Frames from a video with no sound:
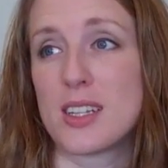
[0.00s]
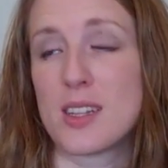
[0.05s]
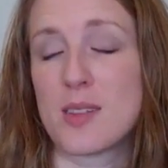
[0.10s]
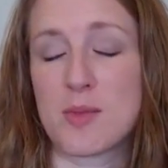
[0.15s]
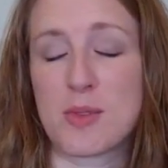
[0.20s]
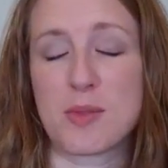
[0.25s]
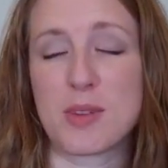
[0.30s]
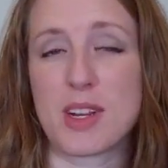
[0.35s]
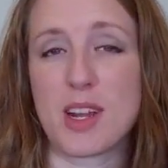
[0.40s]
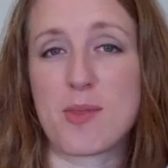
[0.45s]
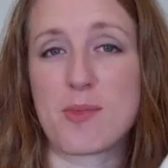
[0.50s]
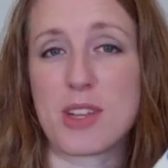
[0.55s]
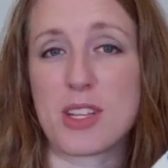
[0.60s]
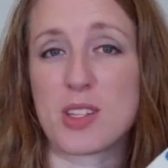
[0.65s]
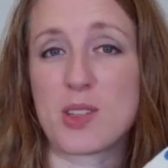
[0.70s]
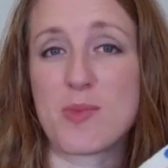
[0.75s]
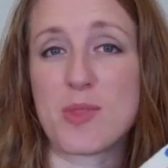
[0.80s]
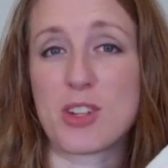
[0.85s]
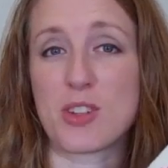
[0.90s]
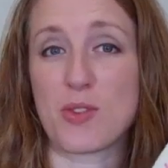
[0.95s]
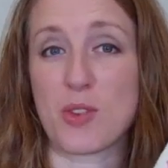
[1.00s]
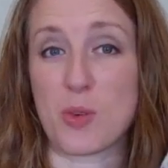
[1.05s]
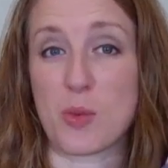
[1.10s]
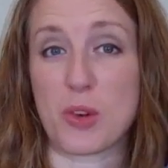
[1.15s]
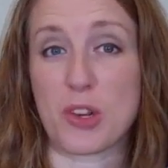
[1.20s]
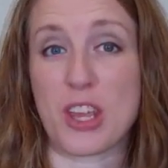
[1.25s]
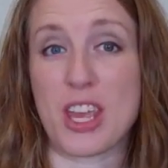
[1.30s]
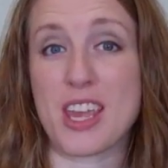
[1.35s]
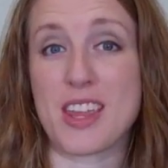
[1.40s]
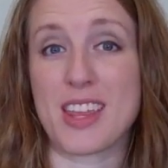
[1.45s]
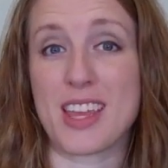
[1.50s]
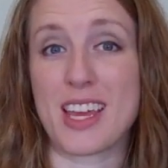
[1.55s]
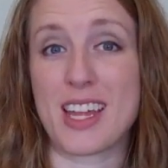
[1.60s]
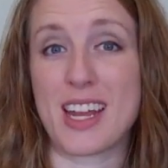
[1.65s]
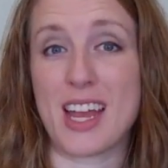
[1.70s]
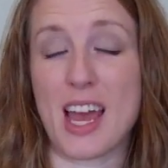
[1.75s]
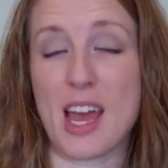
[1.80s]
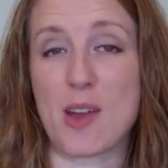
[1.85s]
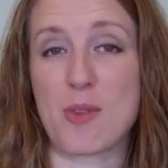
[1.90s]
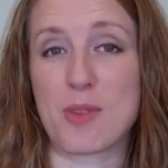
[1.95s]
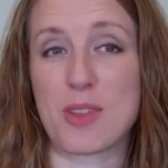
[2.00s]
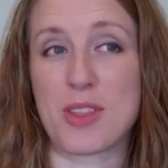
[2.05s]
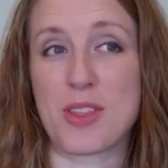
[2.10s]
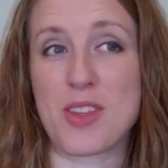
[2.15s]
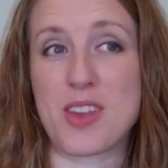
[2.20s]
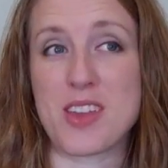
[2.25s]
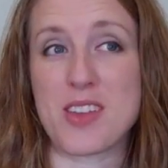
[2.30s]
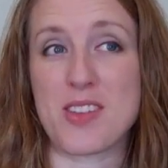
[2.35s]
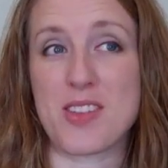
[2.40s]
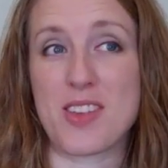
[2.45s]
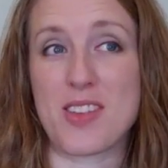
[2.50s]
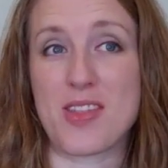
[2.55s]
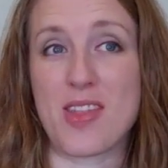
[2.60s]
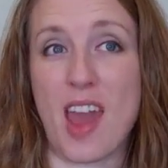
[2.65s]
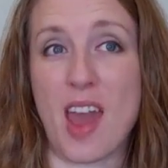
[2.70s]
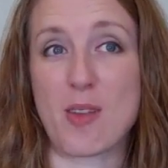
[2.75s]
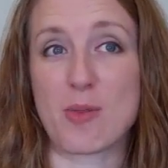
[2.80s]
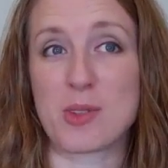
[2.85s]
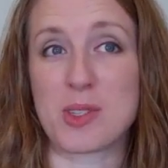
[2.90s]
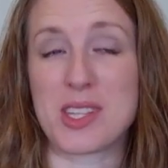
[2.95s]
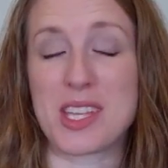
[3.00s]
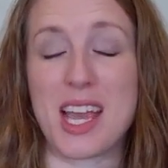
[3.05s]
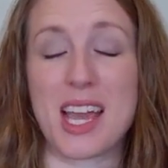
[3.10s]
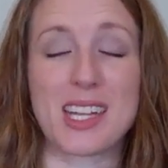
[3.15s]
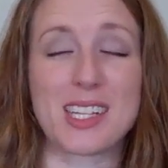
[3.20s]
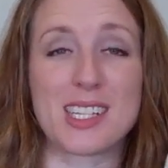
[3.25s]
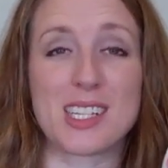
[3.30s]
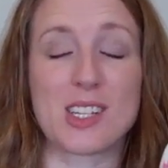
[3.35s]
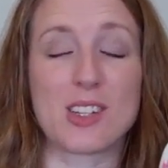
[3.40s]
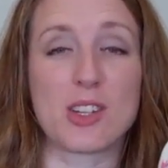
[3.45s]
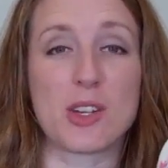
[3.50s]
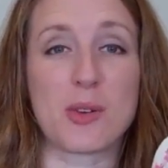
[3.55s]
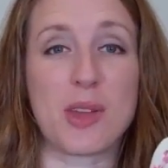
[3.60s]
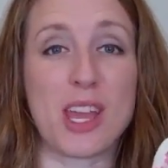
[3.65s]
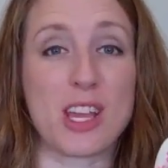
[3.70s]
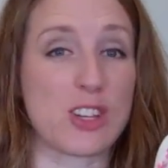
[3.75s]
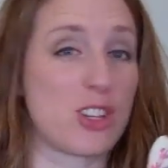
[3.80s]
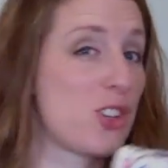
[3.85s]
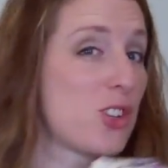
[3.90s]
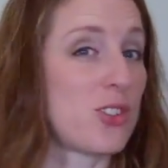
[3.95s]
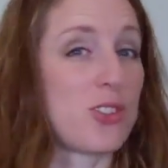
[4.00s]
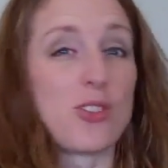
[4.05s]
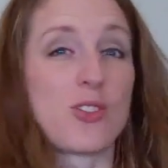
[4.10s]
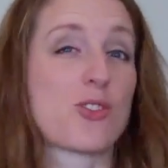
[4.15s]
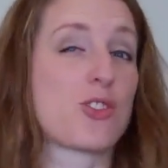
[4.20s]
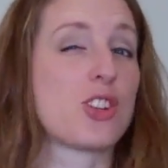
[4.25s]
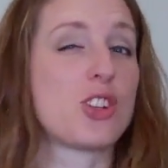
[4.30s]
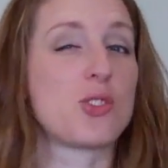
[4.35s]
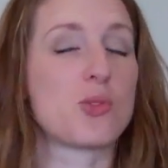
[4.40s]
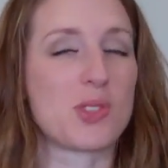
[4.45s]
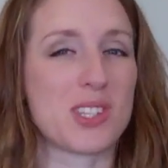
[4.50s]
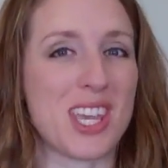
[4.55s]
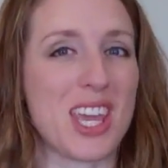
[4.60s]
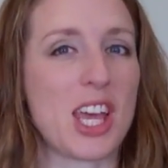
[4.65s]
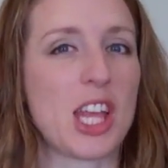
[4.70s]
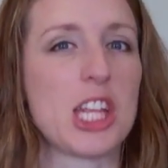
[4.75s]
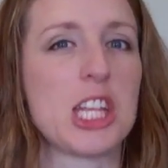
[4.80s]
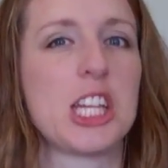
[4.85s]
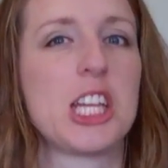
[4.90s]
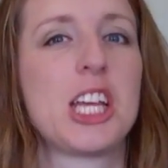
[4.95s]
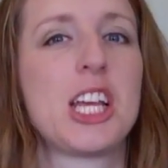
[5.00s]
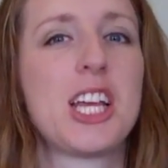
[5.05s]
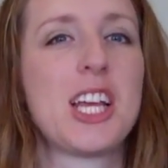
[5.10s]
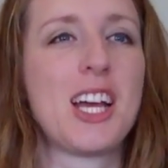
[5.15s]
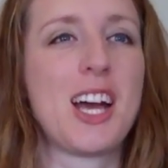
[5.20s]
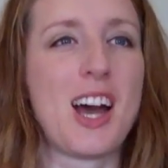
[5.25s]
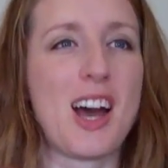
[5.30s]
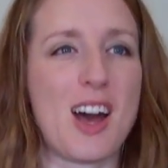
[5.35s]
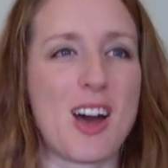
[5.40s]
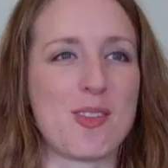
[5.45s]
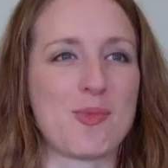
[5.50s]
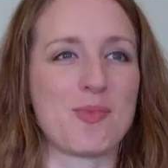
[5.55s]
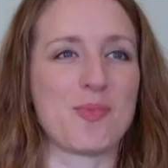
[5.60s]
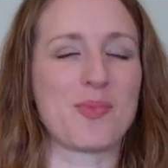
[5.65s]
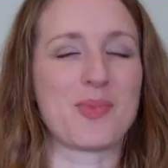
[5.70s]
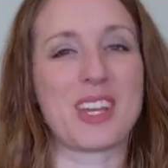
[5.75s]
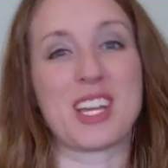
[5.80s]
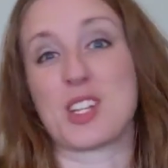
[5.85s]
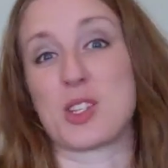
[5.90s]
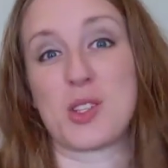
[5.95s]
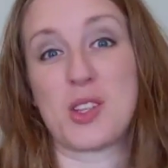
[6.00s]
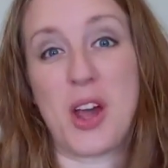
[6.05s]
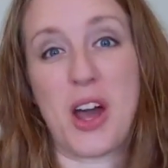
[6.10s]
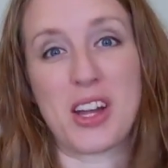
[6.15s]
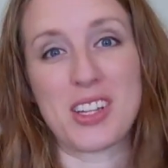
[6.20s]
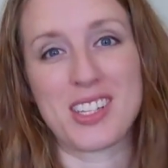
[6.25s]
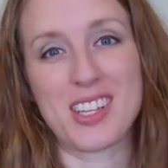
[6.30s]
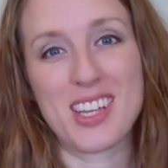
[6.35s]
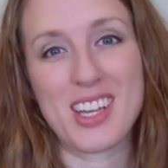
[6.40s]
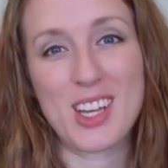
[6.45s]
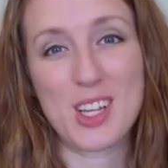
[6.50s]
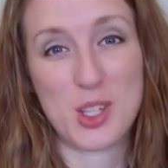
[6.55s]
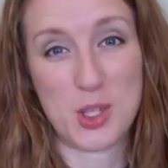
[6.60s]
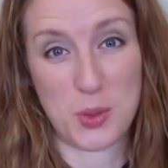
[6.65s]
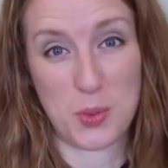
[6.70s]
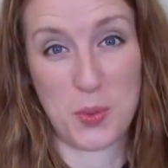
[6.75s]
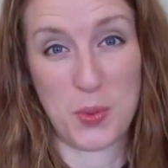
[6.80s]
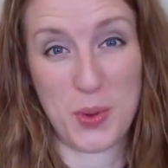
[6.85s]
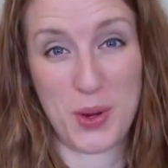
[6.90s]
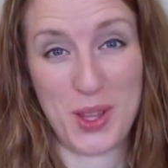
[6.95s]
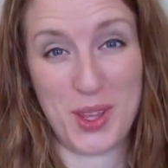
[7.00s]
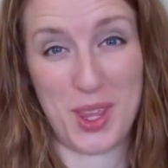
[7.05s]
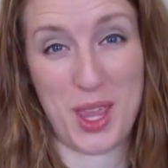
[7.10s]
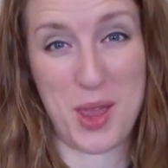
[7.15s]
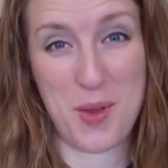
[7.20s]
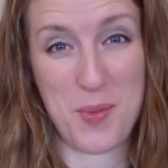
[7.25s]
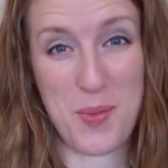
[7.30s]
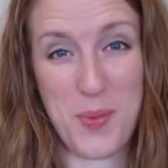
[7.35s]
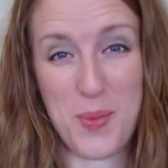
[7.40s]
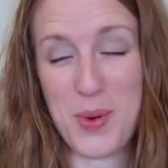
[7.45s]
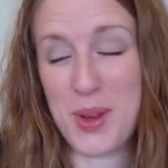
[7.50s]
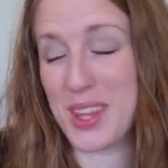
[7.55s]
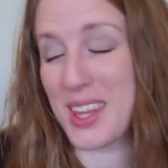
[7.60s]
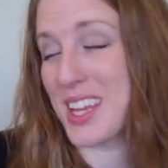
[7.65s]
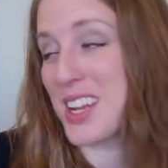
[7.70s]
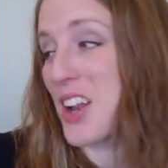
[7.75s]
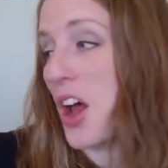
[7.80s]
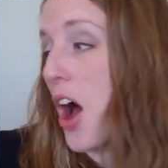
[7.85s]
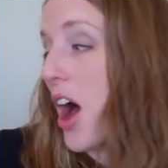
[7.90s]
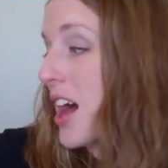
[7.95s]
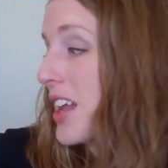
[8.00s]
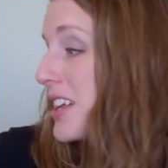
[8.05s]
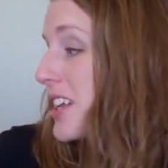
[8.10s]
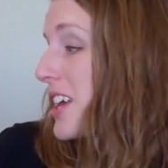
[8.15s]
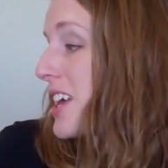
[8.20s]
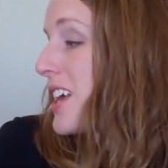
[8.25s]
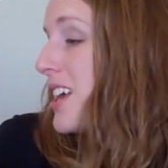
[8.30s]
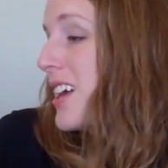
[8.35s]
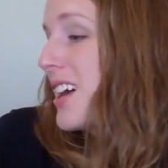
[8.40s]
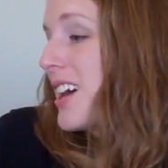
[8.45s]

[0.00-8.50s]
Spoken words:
number one, I'm not so much of a rookie that I would think that that was the ideal location to learn a new skill. It's not. It's really, really not.